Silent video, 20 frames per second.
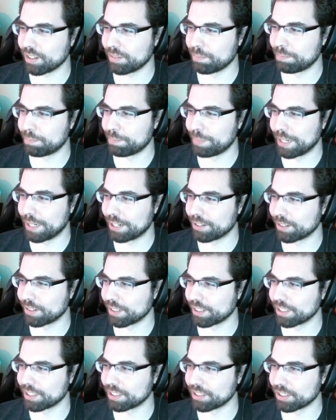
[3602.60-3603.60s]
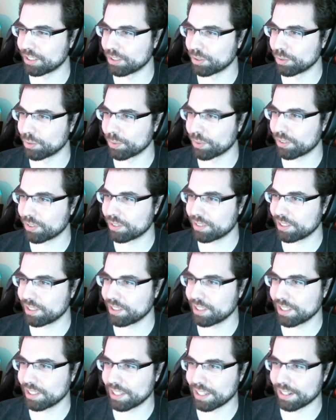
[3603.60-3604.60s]
barely used
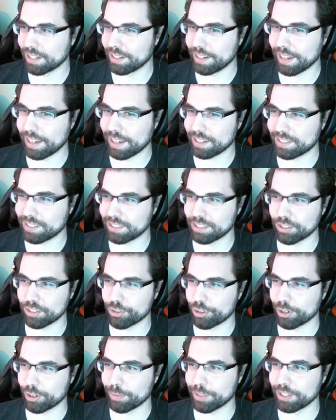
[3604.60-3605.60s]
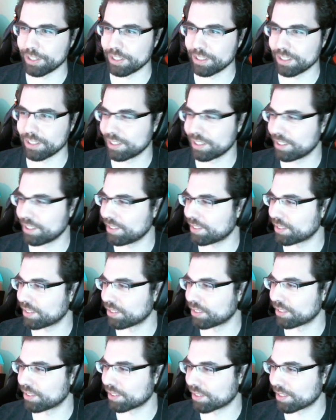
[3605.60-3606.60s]
and not in Germany.
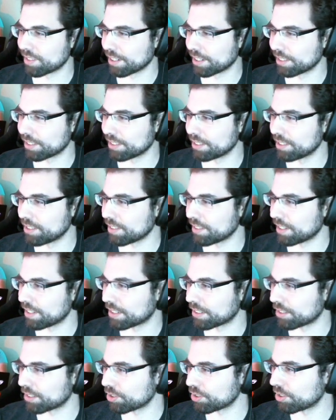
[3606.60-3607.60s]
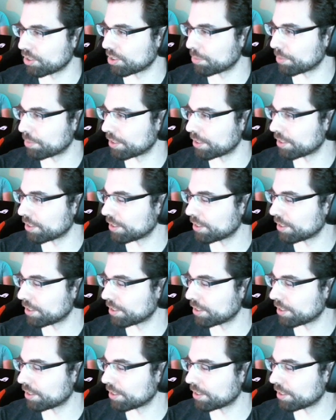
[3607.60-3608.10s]
So exactly, it's not going to show up here.